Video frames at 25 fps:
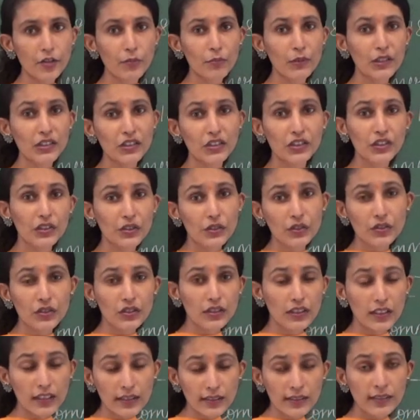to misuse
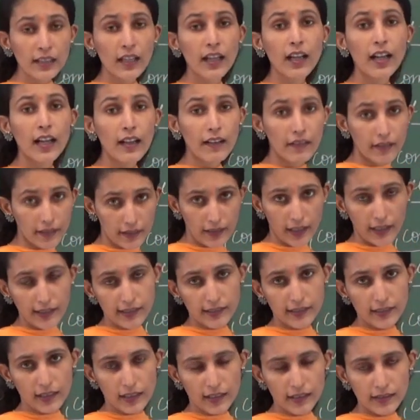this
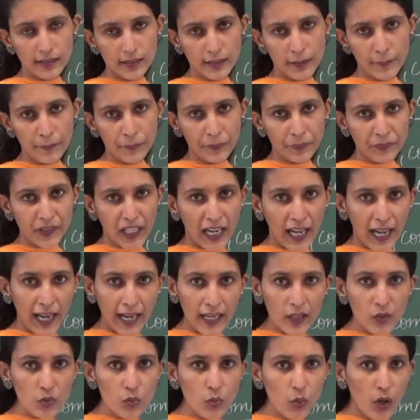Dastaks.
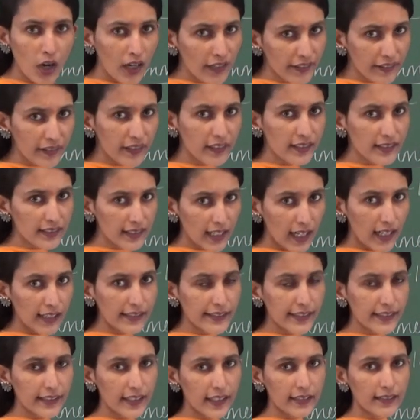And what
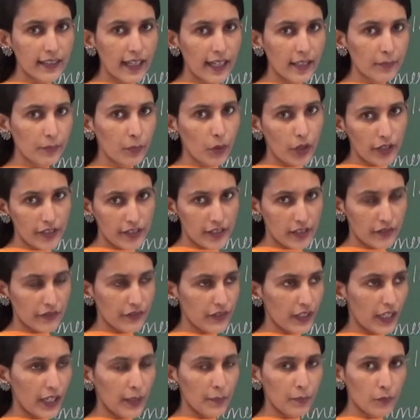resulted at that point of
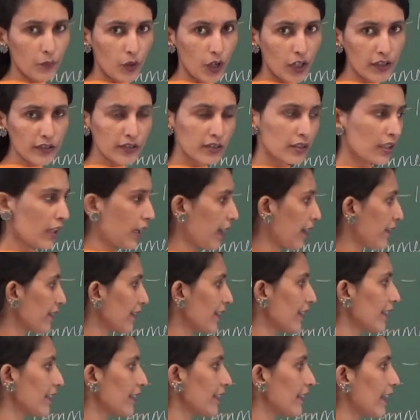time was
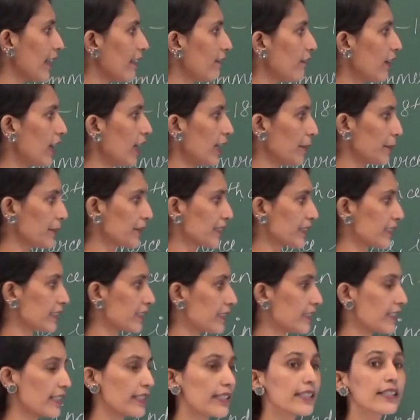the
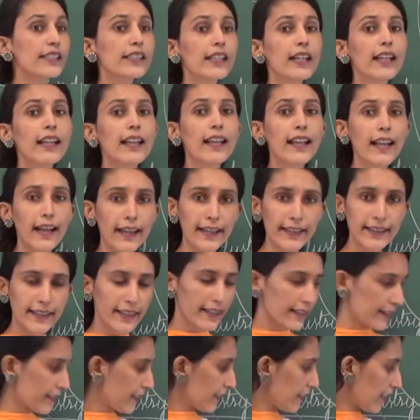Nawabs didn't like
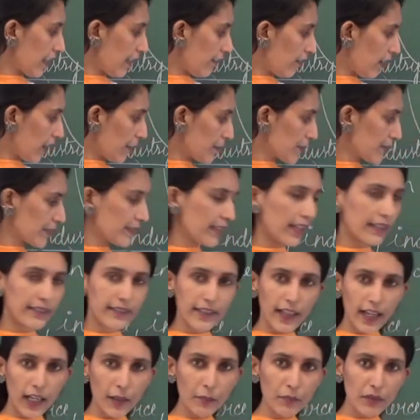it. The Nawabs
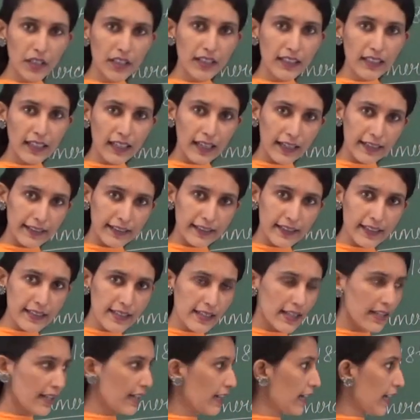that time didn't like it